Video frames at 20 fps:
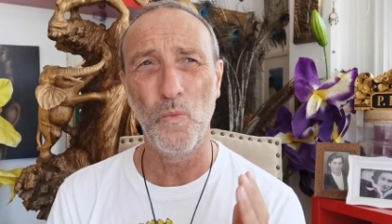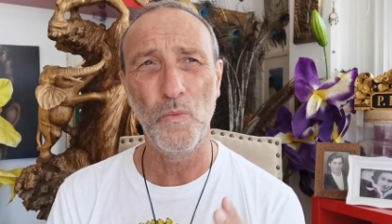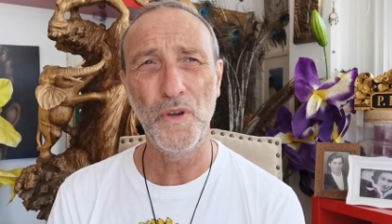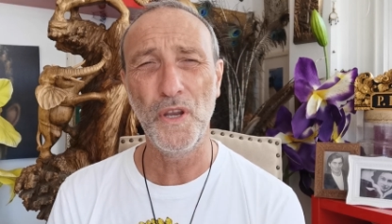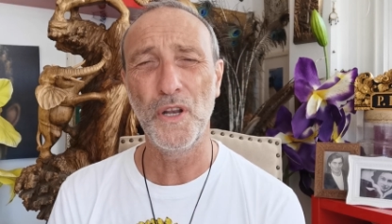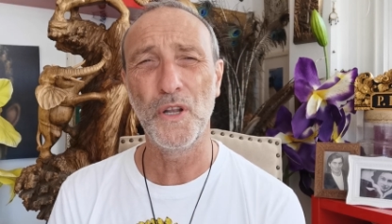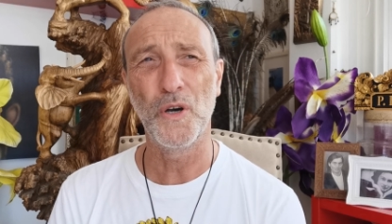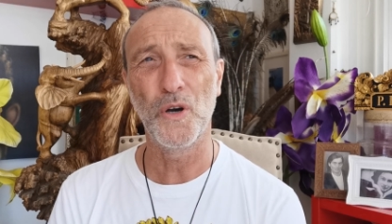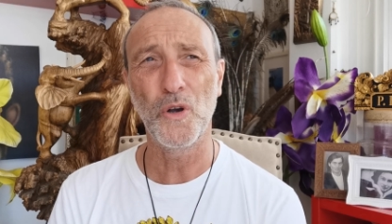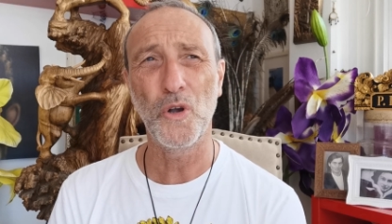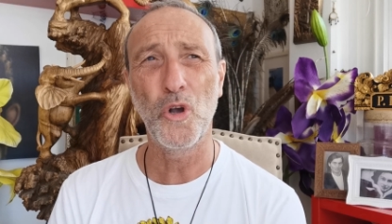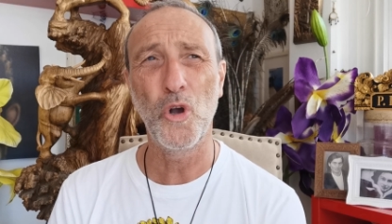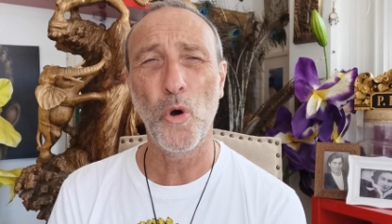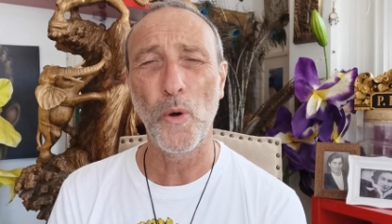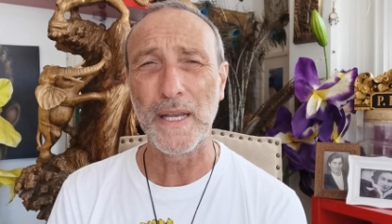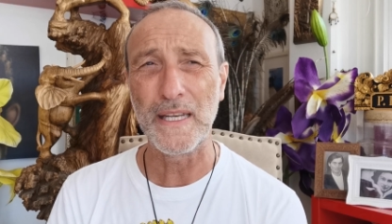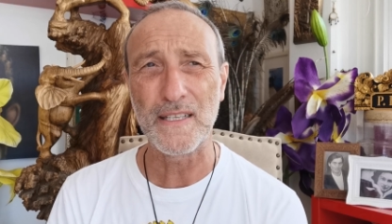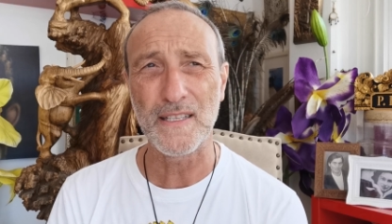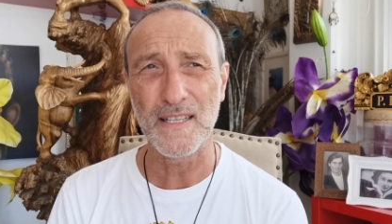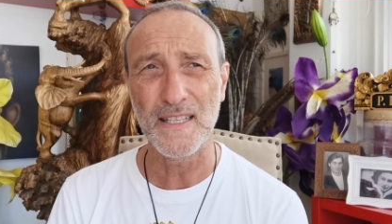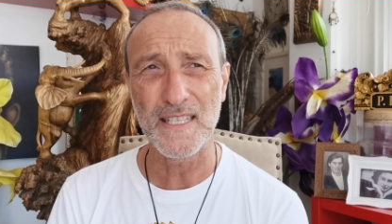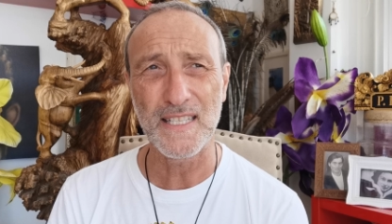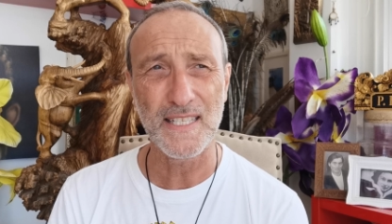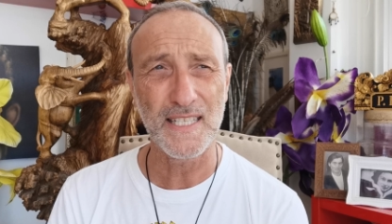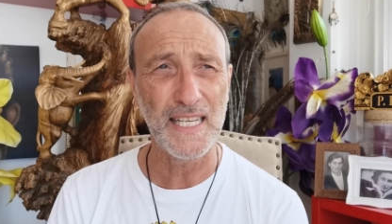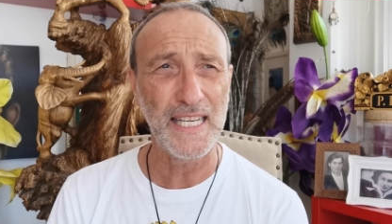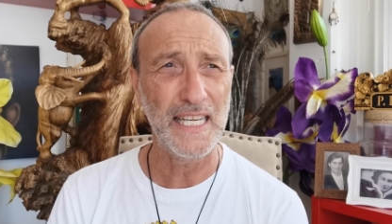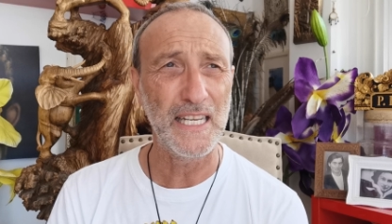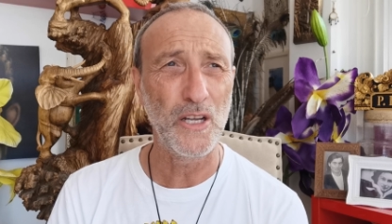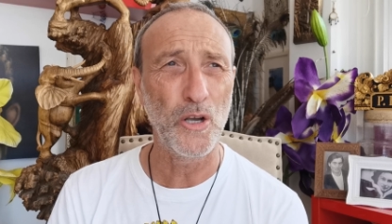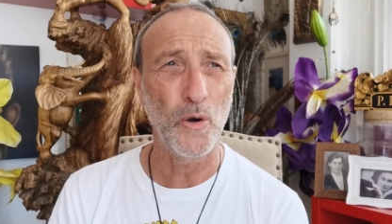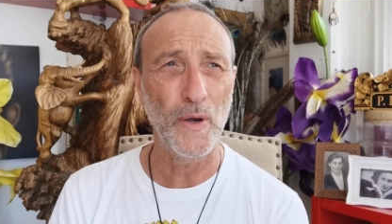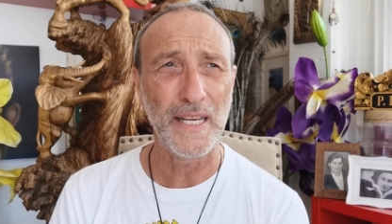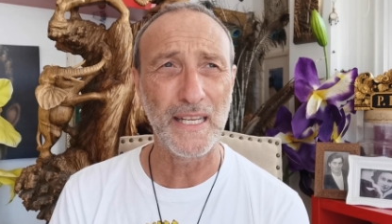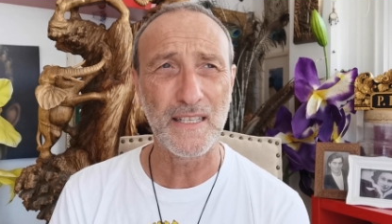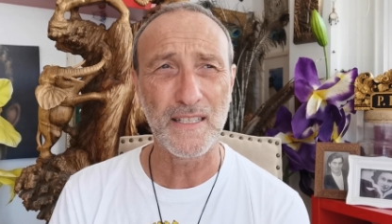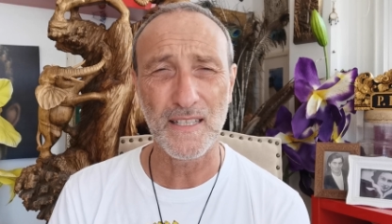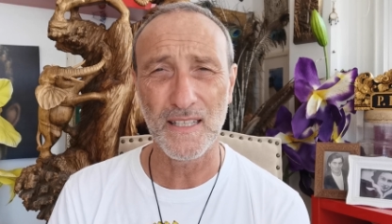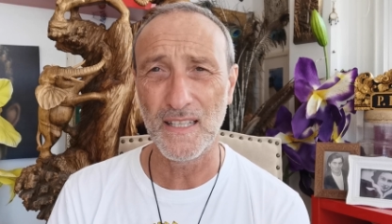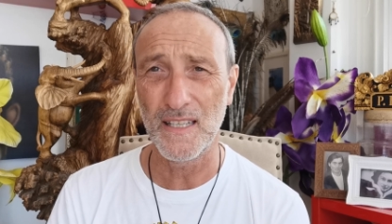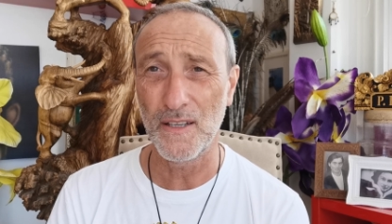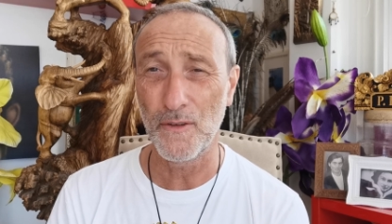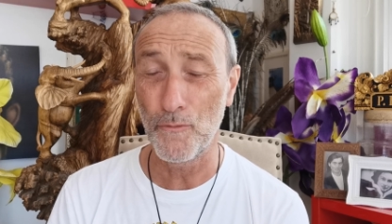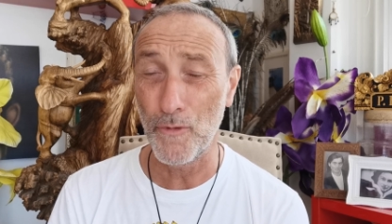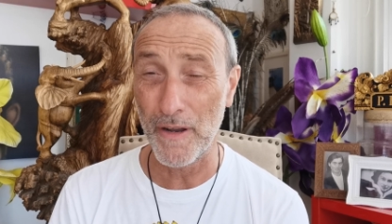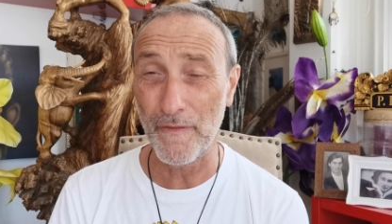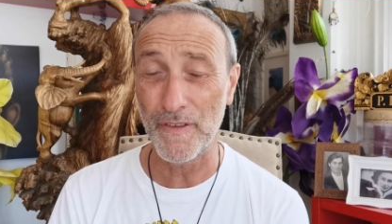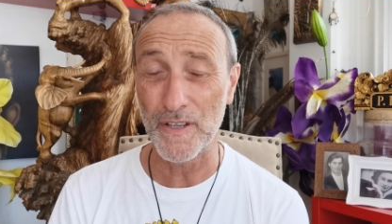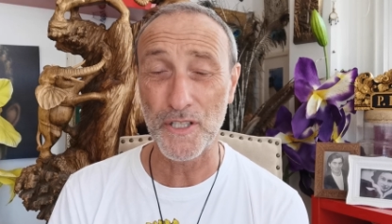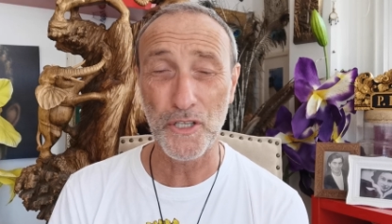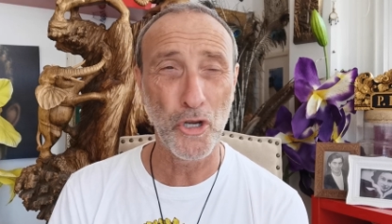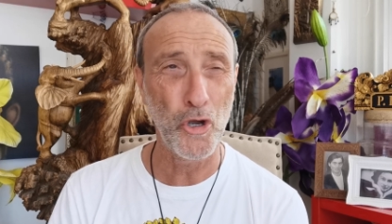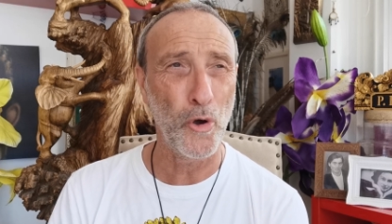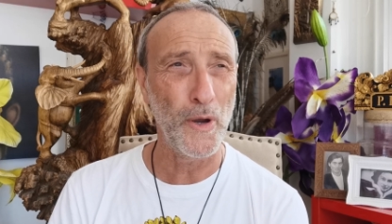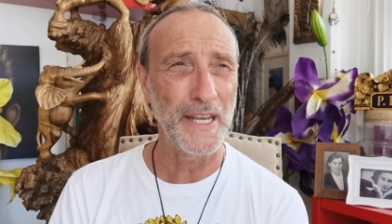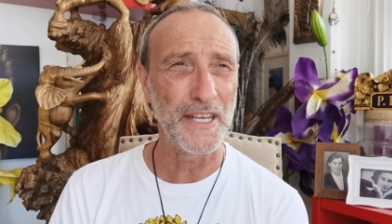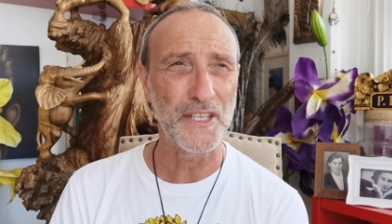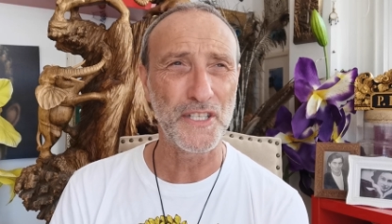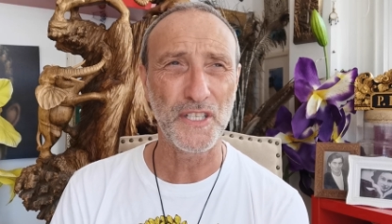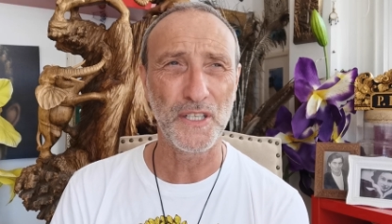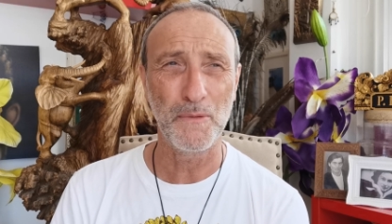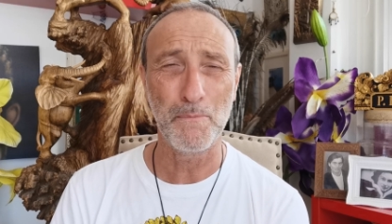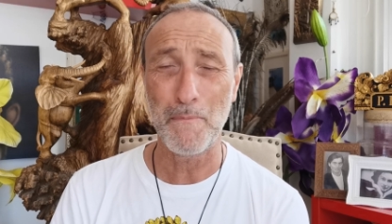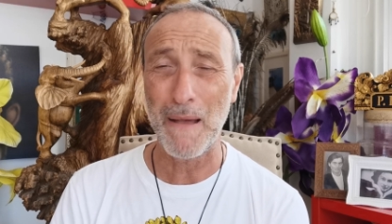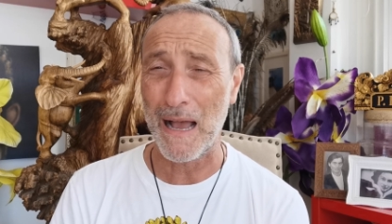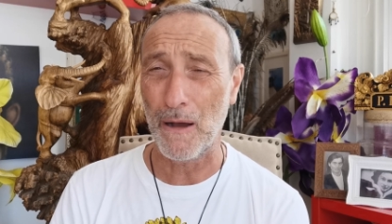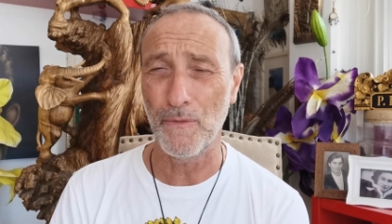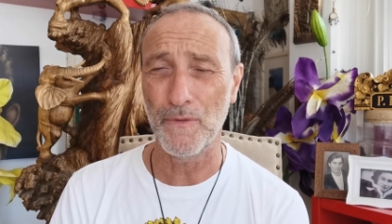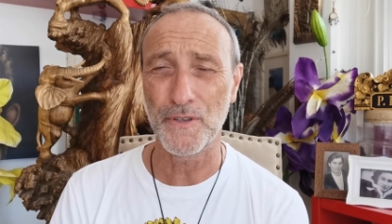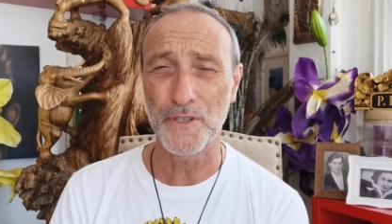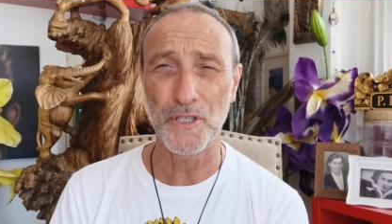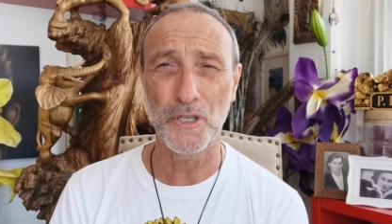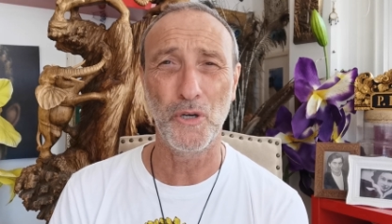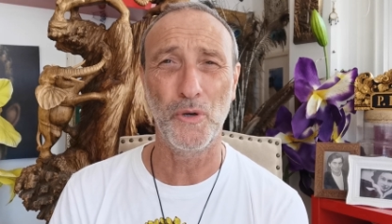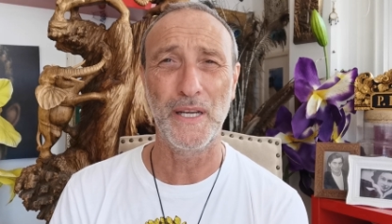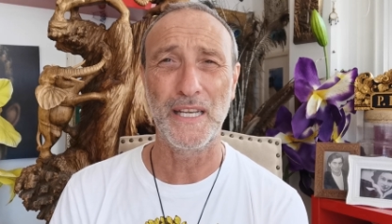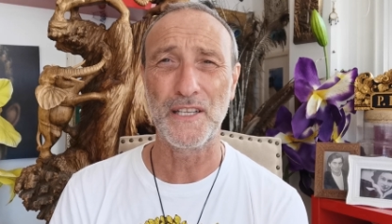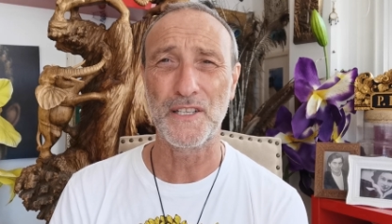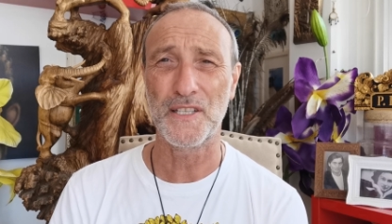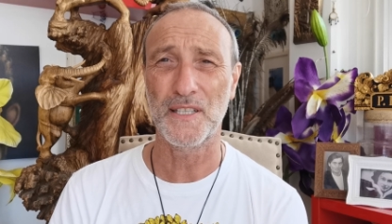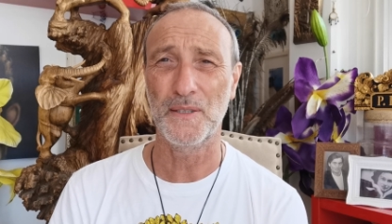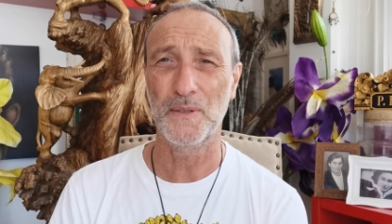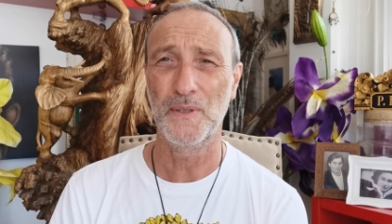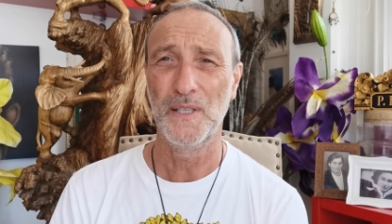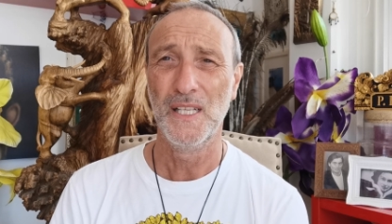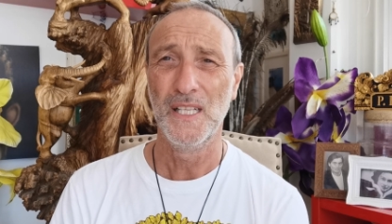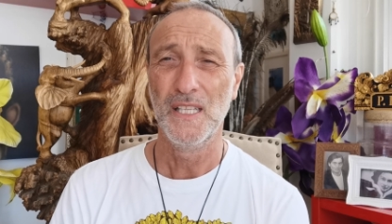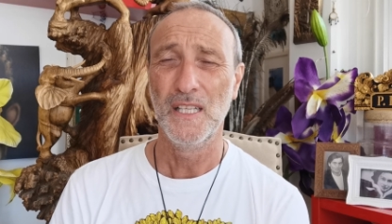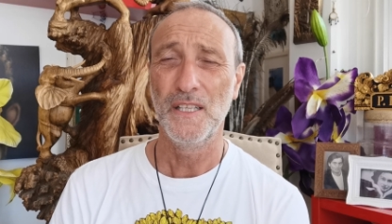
you know, going to the sea, going to rivers, going to mountains, going to,